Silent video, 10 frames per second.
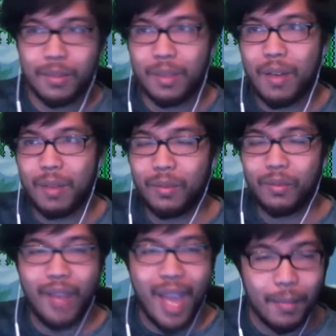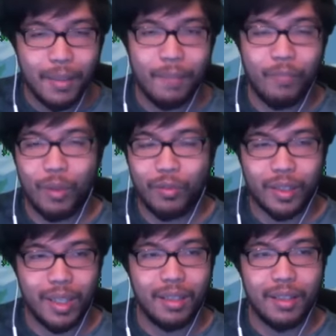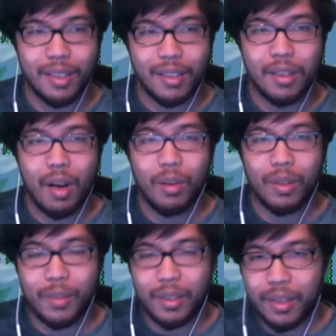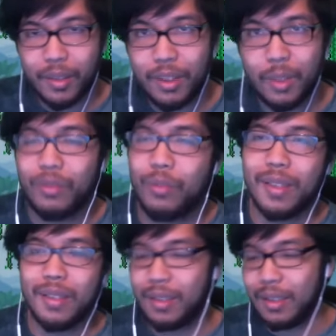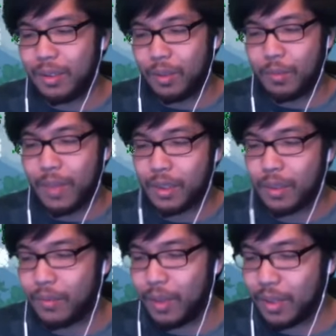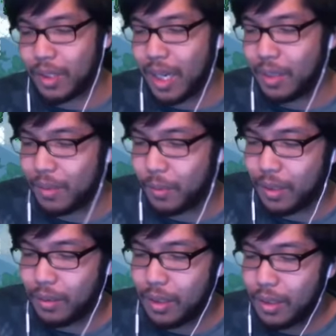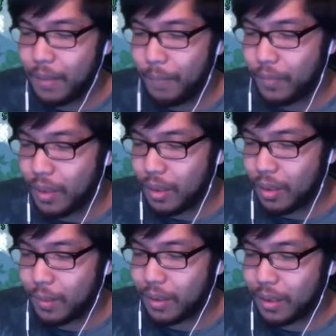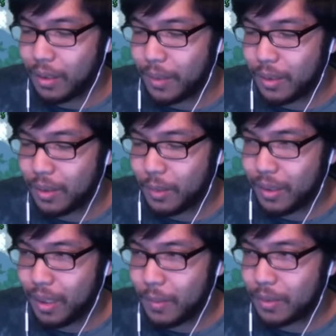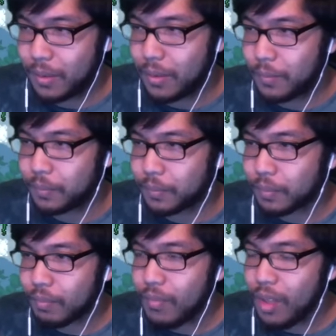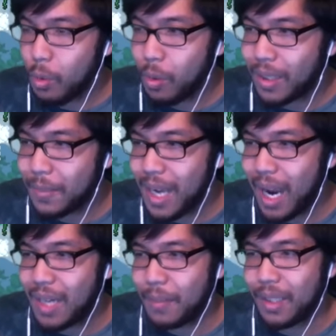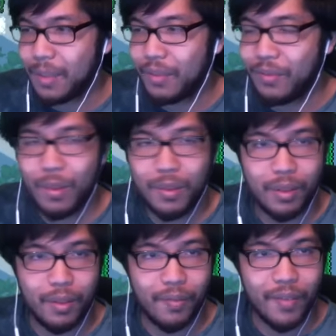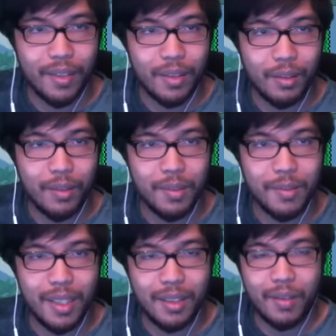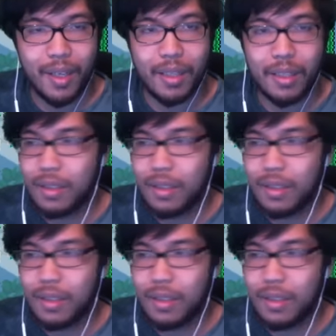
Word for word: to the Modlin family. Don't forget, this is all going to be on YouTube if you miss anything, so make sure to follow the channel as well. Oh my god, I'm getting so many comments right now. Well, I'm 9. I'm getting my phone fixed on Christmas. That's great.